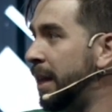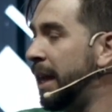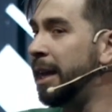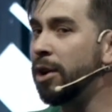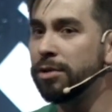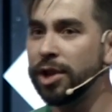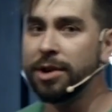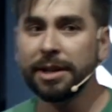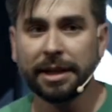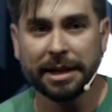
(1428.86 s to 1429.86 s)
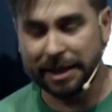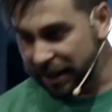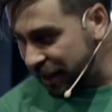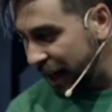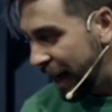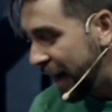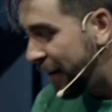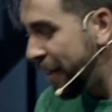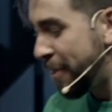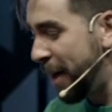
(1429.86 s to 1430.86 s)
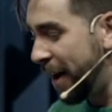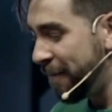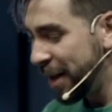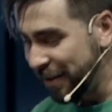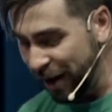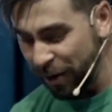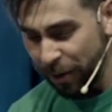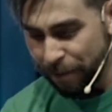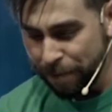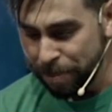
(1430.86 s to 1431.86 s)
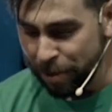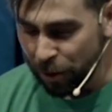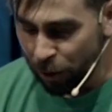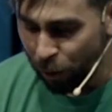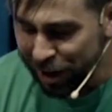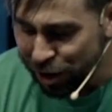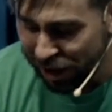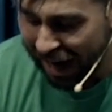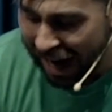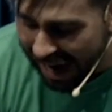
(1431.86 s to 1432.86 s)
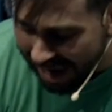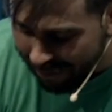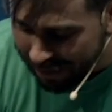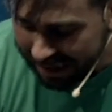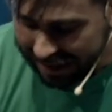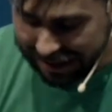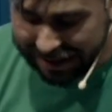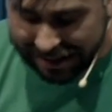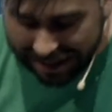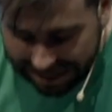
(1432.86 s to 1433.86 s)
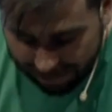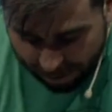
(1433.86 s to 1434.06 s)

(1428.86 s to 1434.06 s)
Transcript: He goes on to say that we should have deep